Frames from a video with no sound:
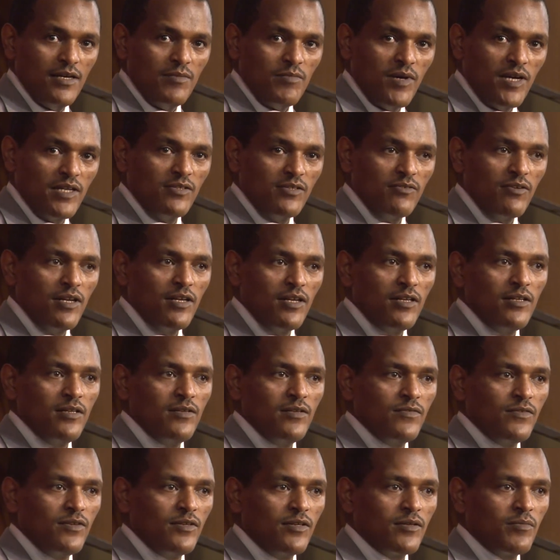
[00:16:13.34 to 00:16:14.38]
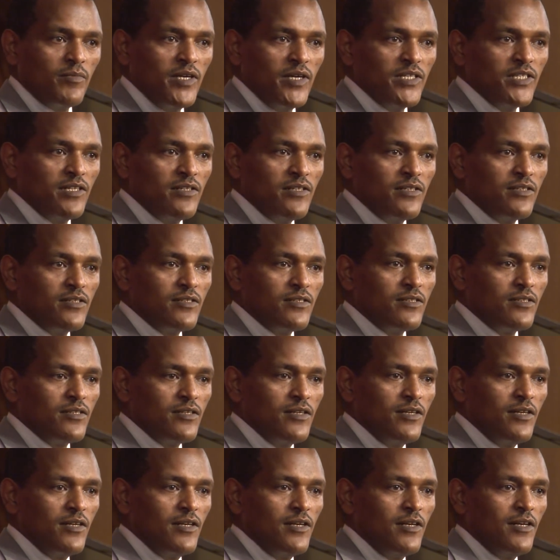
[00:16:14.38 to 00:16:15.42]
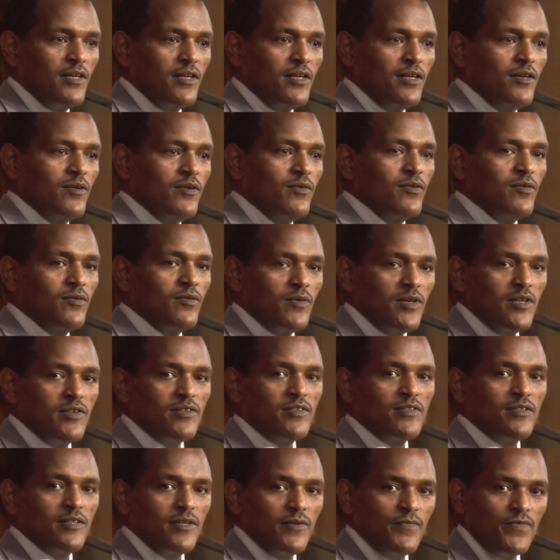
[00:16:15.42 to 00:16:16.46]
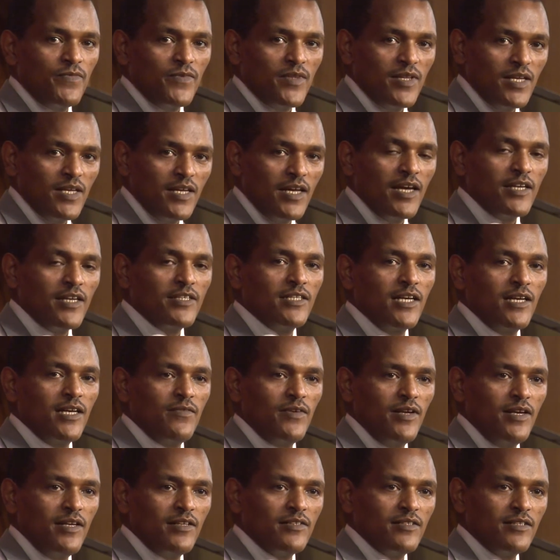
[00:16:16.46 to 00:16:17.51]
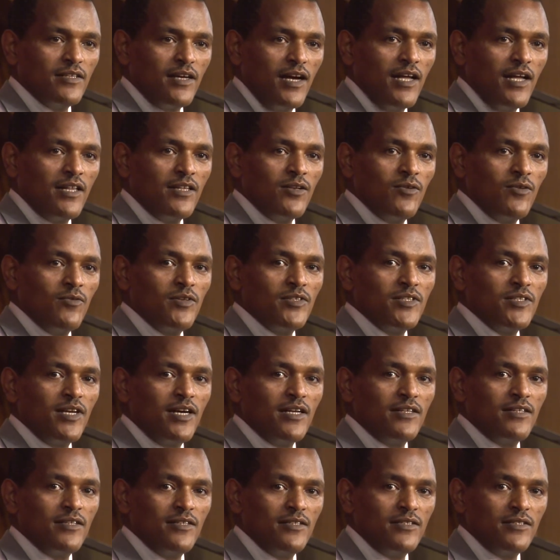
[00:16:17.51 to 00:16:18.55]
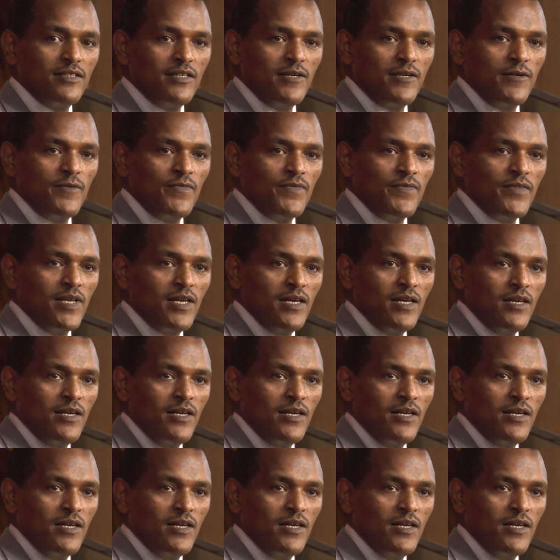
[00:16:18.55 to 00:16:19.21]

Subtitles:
particularly for patients with HIV/AIDS, until we started the